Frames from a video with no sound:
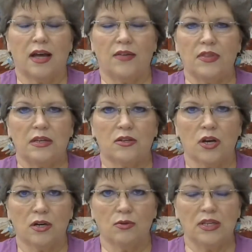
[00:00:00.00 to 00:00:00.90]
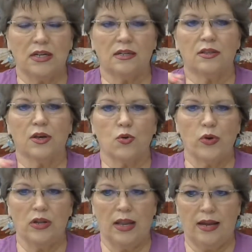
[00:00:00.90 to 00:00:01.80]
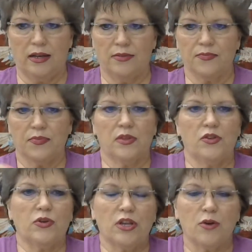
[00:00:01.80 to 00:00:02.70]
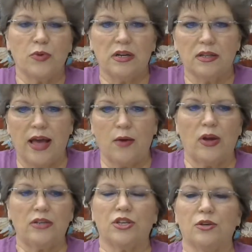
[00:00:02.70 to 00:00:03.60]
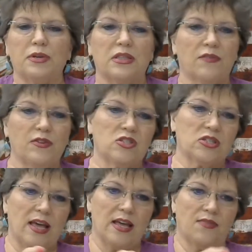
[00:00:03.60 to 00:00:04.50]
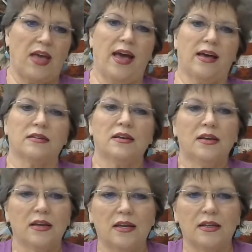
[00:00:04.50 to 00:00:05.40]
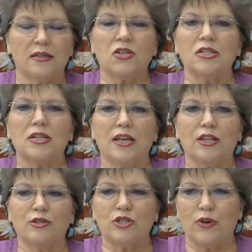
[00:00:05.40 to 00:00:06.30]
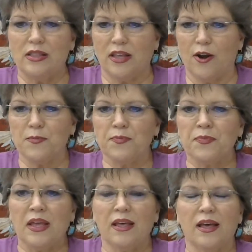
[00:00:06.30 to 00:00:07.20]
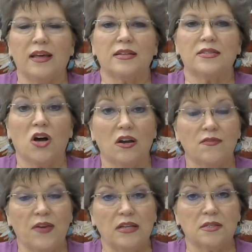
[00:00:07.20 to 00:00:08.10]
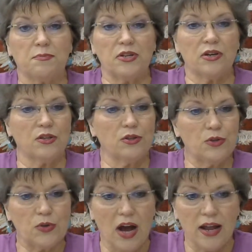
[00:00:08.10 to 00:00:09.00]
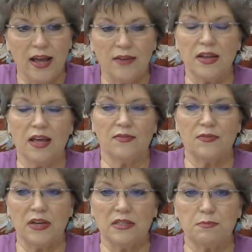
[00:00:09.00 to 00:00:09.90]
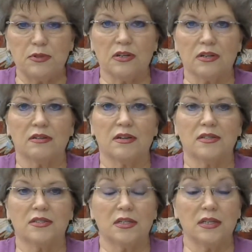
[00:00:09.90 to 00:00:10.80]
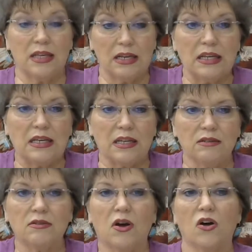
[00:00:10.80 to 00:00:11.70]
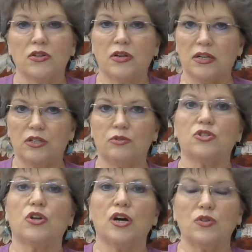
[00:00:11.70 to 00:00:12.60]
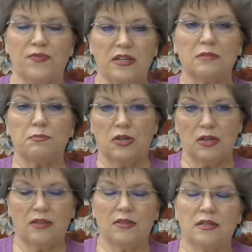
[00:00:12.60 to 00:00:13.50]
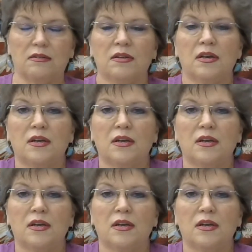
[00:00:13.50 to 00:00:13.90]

and then colon the quilt lady. You can go in it that way too. But if you scan that, it's going to take you straight there. And it's on Facebook. You do not have to have a Facebook to get in. All you got to do is go to Facebook and then